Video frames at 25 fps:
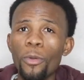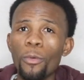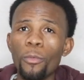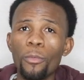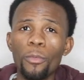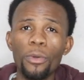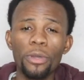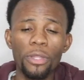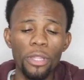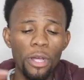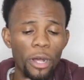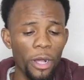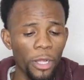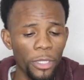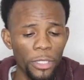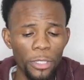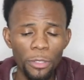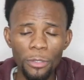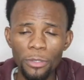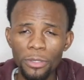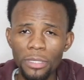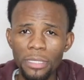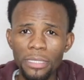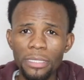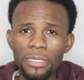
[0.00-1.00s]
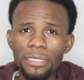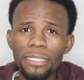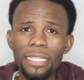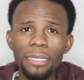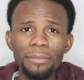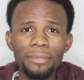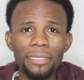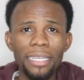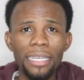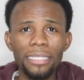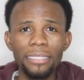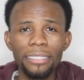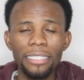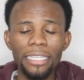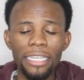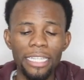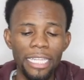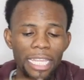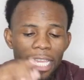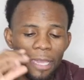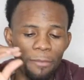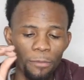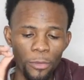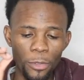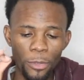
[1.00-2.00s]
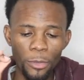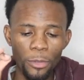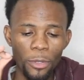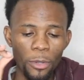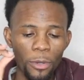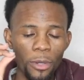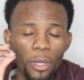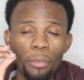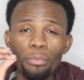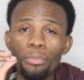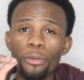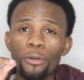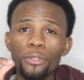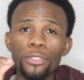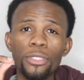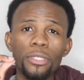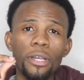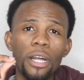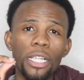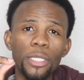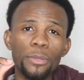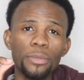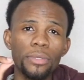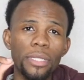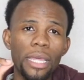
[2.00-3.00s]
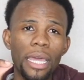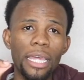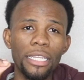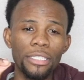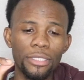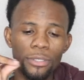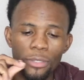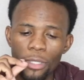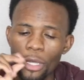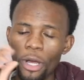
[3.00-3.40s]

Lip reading: With all those tips I said, if you don't approach college with the attitude,